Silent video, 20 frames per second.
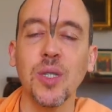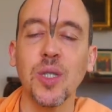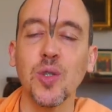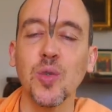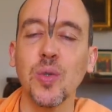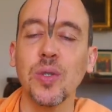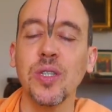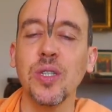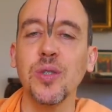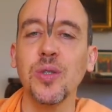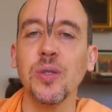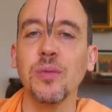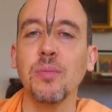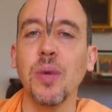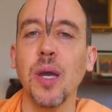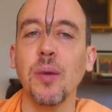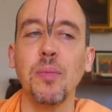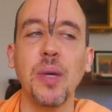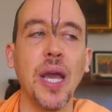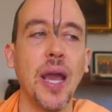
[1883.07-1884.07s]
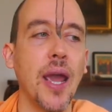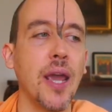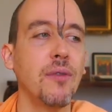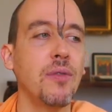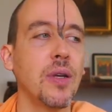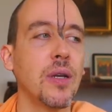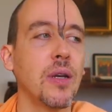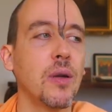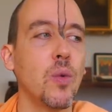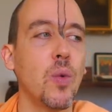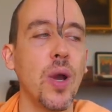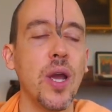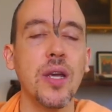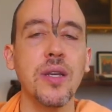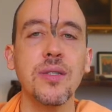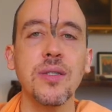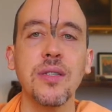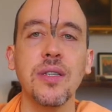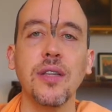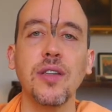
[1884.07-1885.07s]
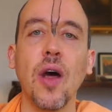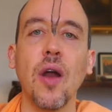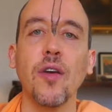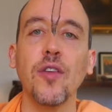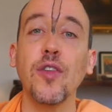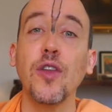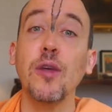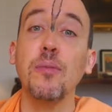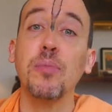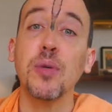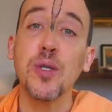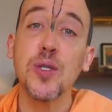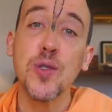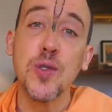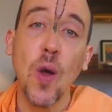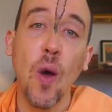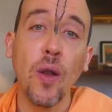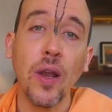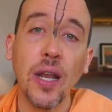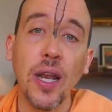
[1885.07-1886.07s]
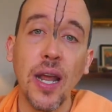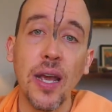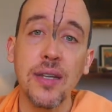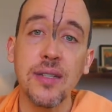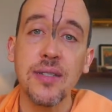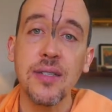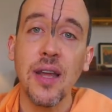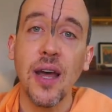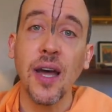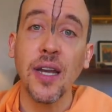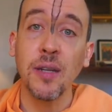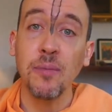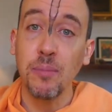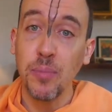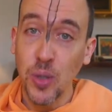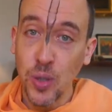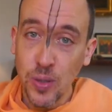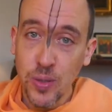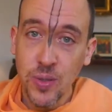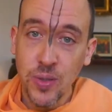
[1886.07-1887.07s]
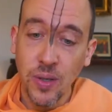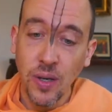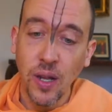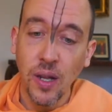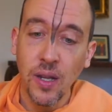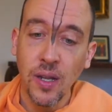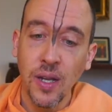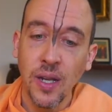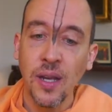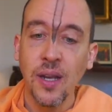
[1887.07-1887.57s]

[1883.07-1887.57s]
tradition by behaving in ways that are depersonalized and impersonal.